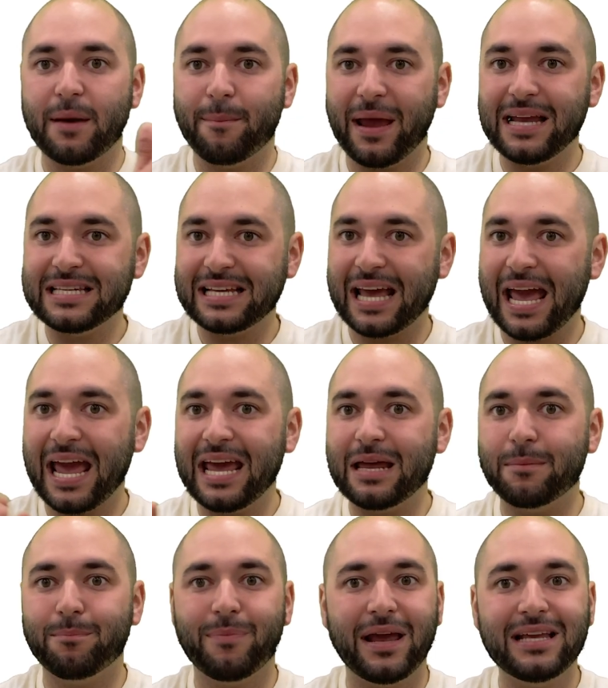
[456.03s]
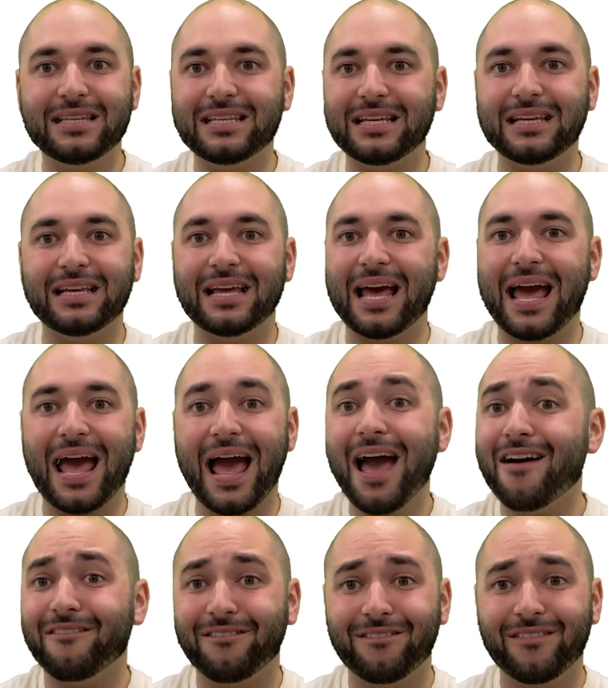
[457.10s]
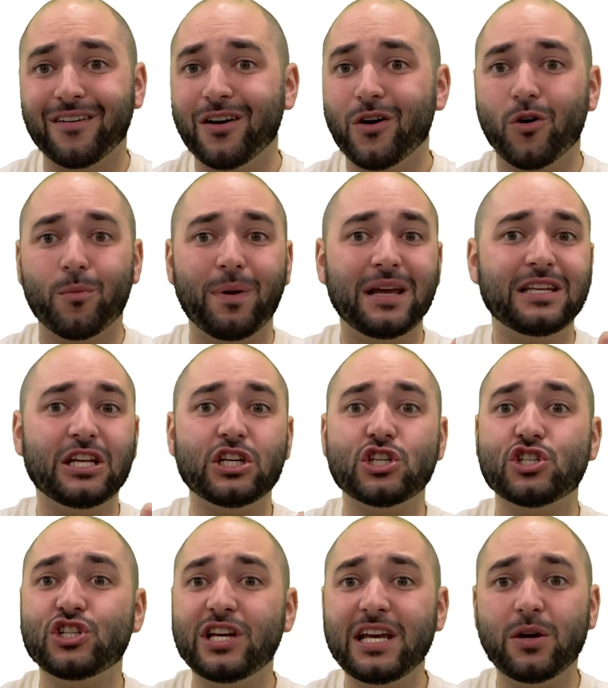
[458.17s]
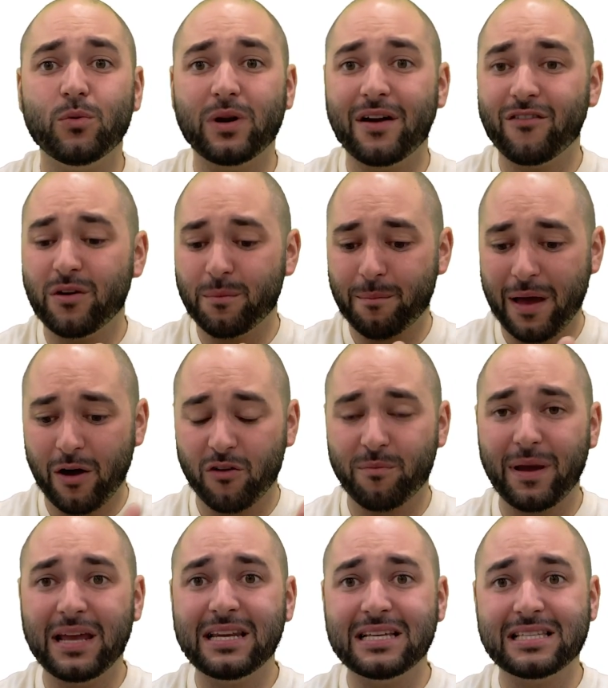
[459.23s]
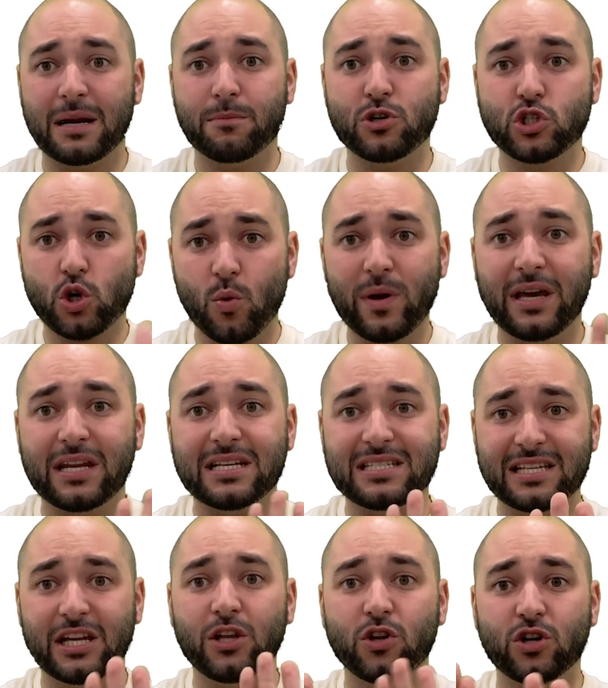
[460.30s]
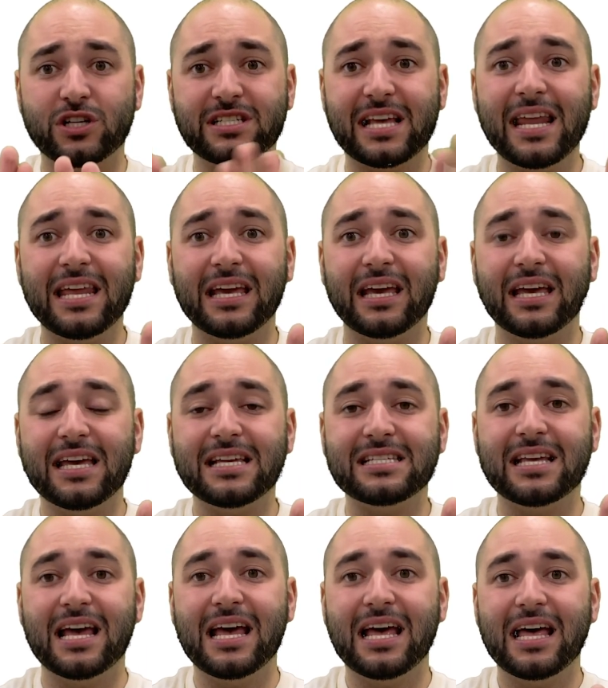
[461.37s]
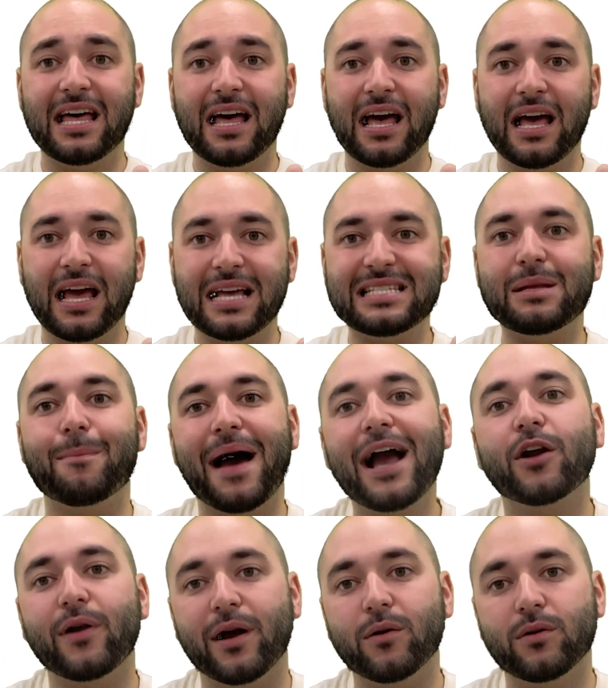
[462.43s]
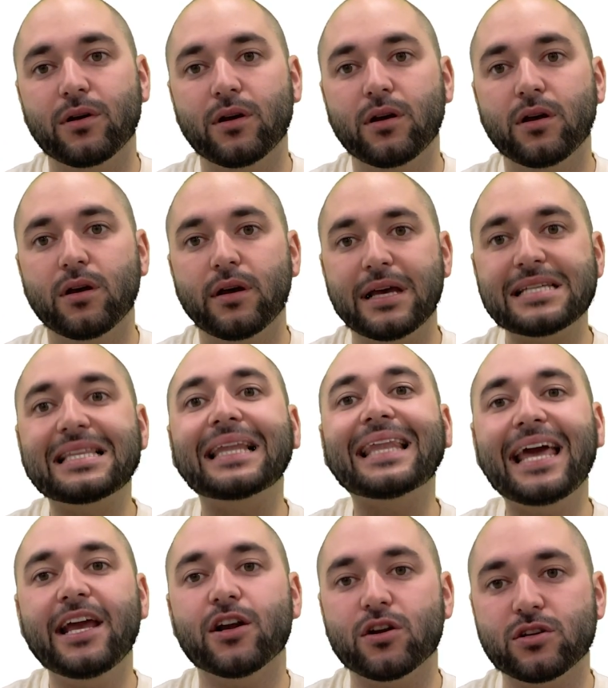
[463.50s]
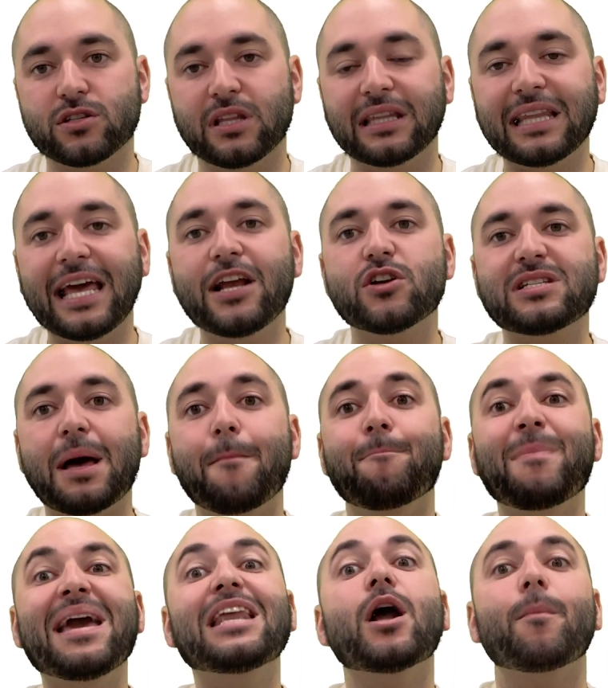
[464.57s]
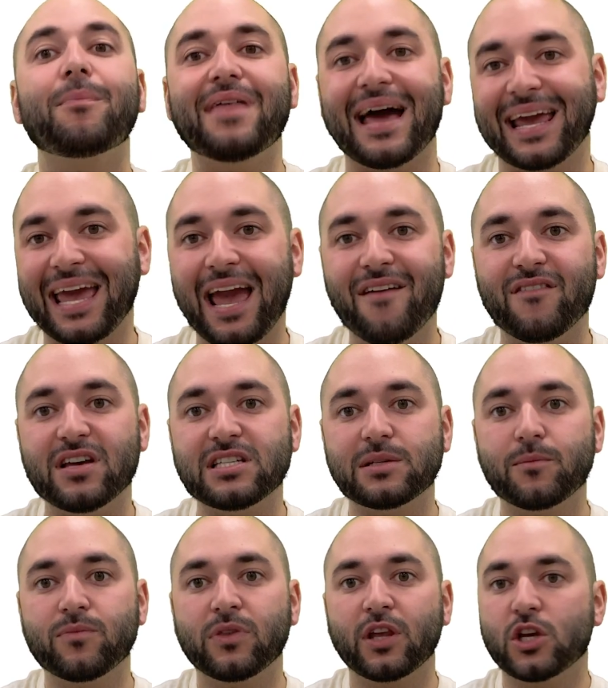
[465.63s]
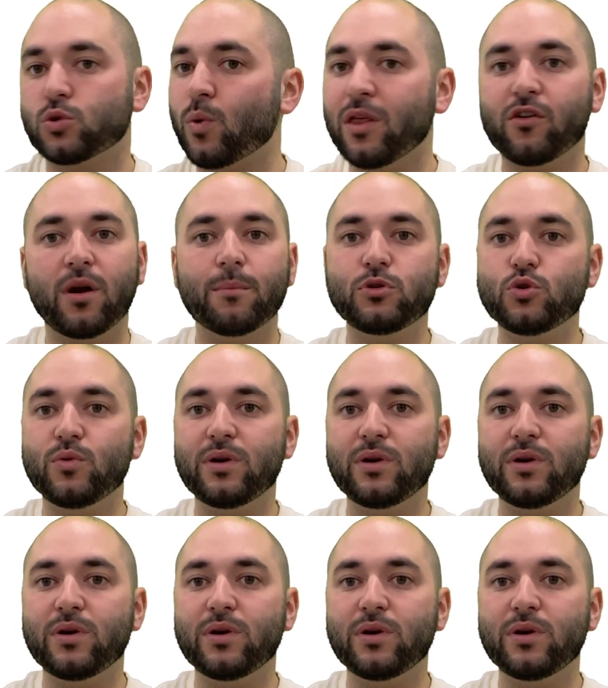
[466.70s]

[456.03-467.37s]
painting A and painting F or painting G, whatever amount of paintings that I'm showing in a singular setting is the background, is the layers that made up that canvas. Because whether I'm